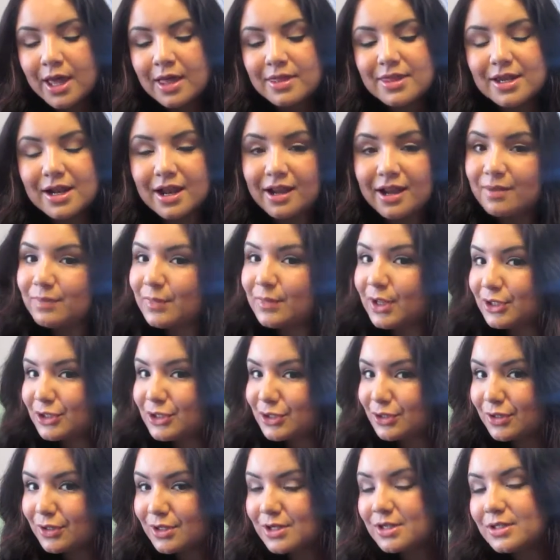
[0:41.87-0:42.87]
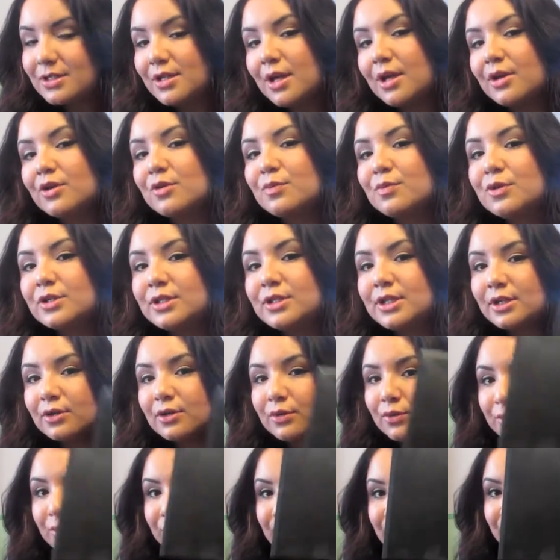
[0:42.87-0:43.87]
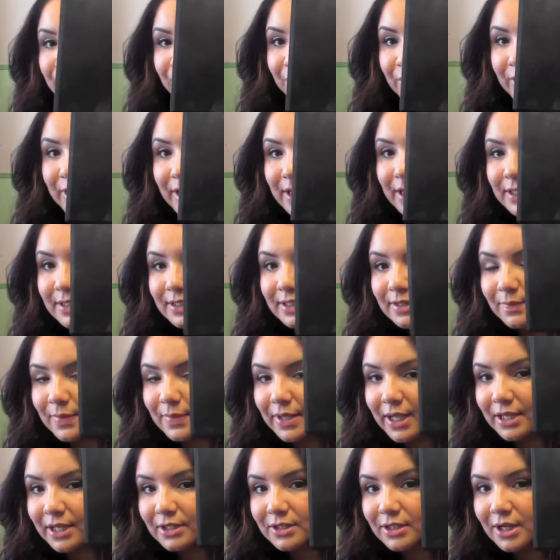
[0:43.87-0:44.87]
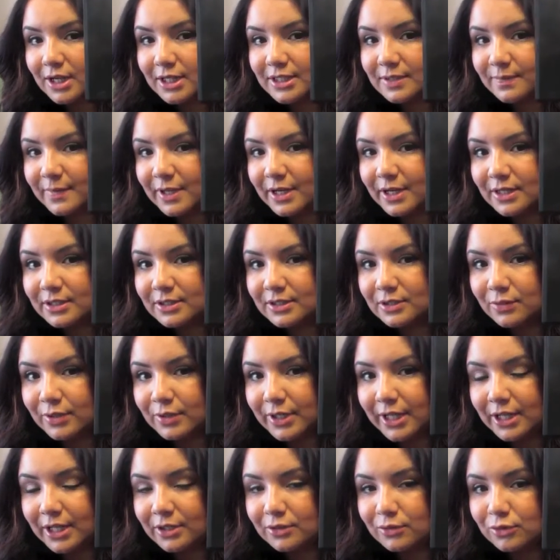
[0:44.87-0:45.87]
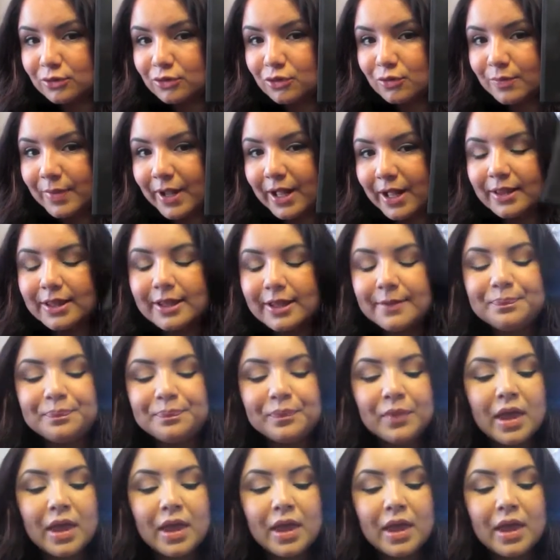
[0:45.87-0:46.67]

that I am not sure that is 100% cruelty-free is the BH Cosmetics 28 Neutral Palette.